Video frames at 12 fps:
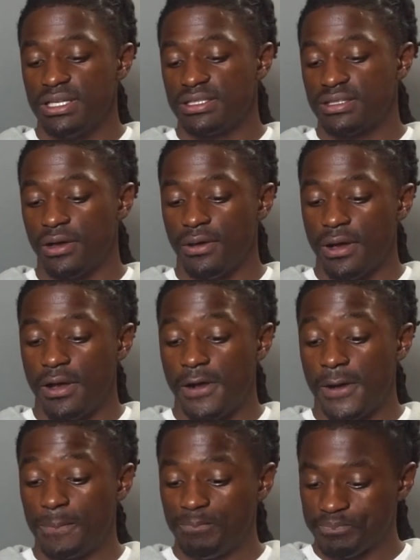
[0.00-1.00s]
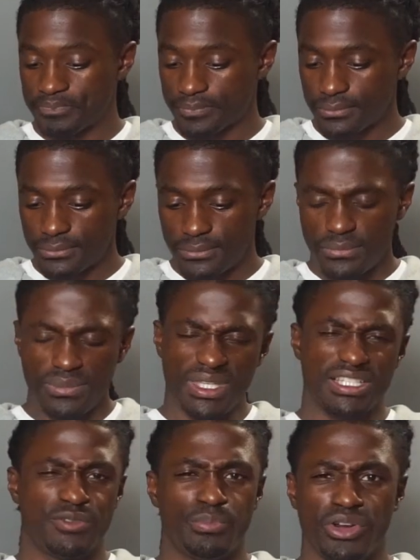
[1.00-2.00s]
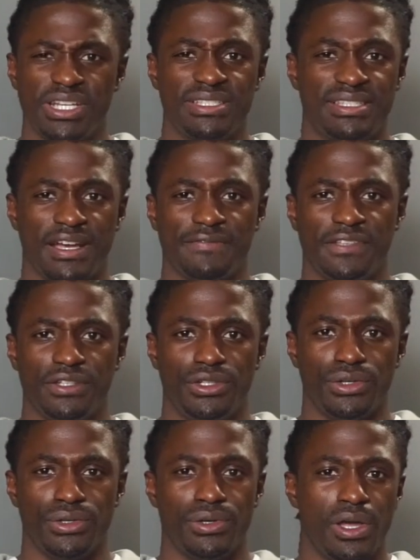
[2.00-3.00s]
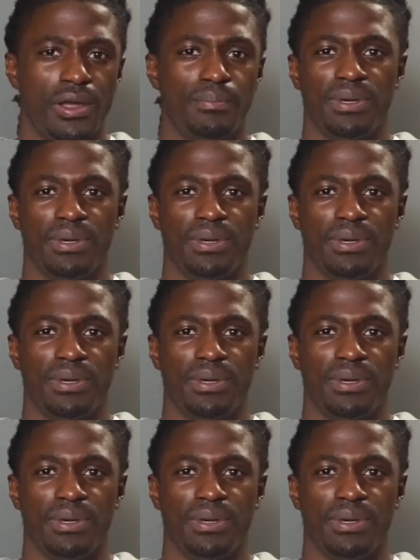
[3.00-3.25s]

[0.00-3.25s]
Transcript: So, um, it's pretty tough to do,